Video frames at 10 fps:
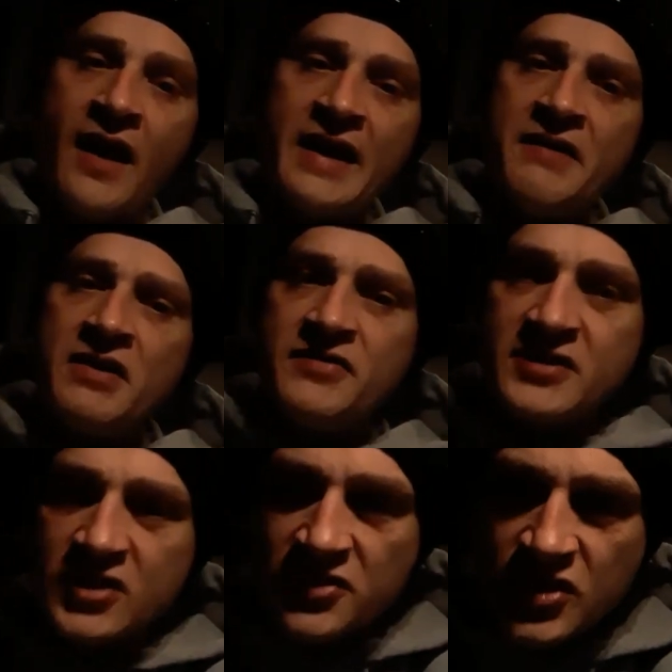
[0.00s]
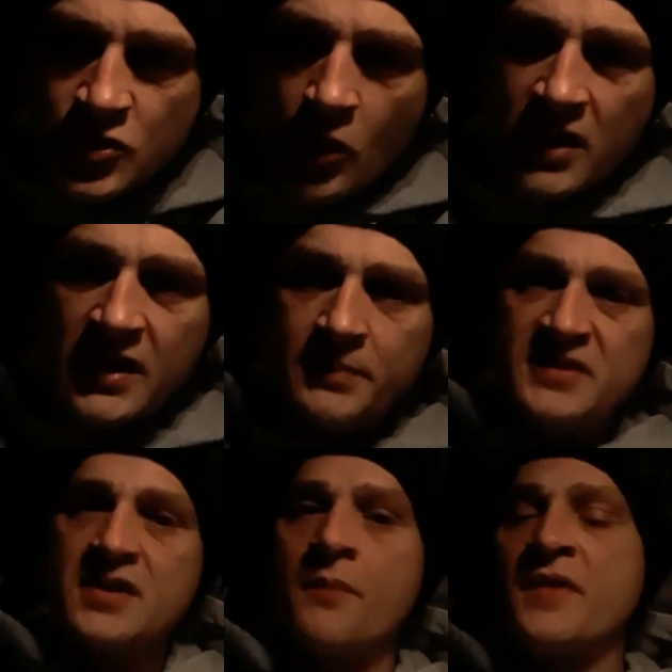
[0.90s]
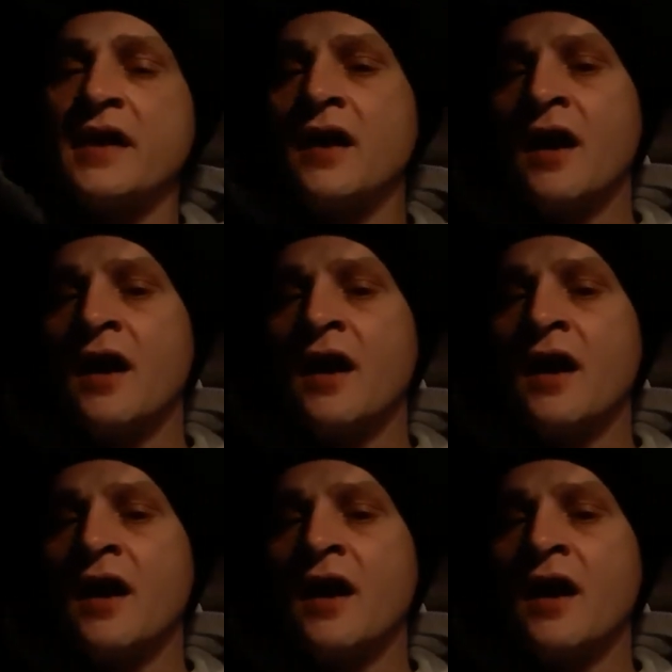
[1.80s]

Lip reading: even if it's just a short clip of something.